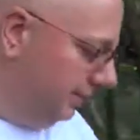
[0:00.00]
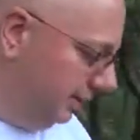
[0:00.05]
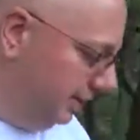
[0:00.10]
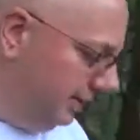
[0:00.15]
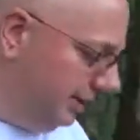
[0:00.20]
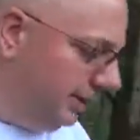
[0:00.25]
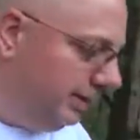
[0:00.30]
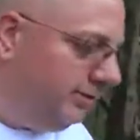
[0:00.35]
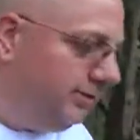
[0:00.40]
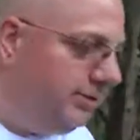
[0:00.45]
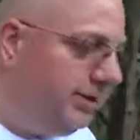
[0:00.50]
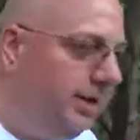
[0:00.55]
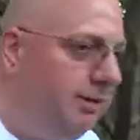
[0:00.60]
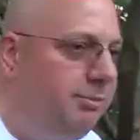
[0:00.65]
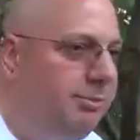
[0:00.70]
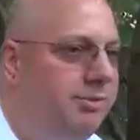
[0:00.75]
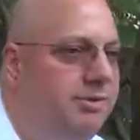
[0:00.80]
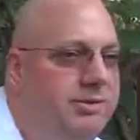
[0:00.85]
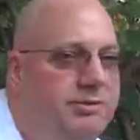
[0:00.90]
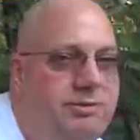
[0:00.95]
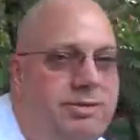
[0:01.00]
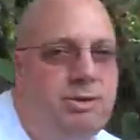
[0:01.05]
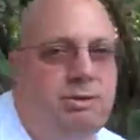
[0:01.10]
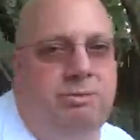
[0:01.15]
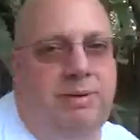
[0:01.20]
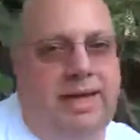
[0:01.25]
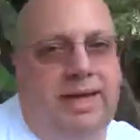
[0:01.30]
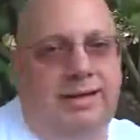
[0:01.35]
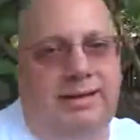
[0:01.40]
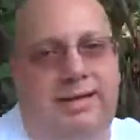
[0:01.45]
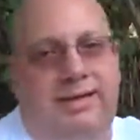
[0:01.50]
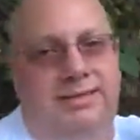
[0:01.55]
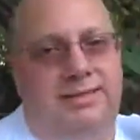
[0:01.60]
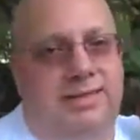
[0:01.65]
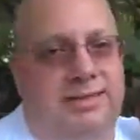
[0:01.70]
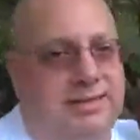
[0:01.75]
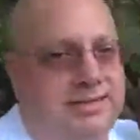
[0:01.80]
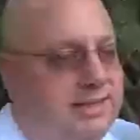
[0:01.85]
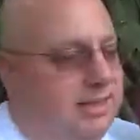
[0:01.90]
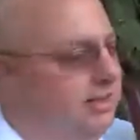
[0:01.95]
In the example of two
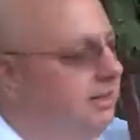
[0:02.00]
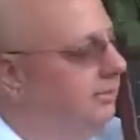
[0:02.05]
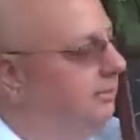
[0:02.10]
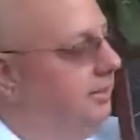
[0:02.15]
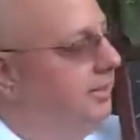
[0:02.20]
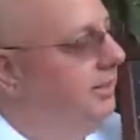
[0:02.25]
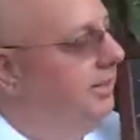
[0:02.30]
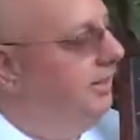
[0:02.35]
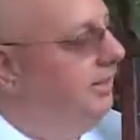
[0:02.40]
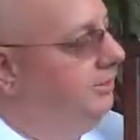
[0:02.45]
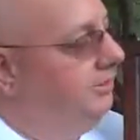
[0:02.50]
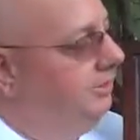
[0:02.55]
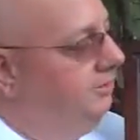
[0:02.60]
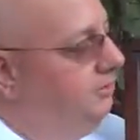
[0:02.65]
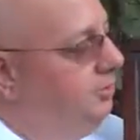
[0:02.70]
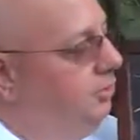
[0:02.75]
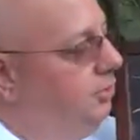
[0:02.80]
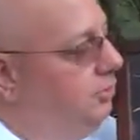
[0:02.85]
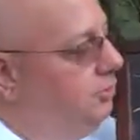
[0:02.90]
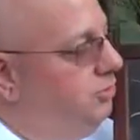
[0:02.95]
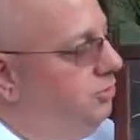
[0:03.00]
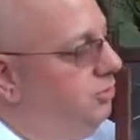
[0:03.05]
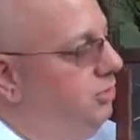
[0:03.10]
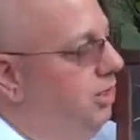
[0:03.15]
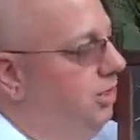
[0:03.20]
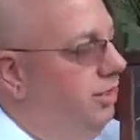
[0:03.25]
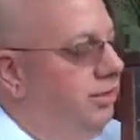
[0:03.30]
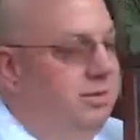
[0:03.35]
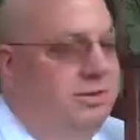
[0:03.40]
magnets accelerating, as I've told you,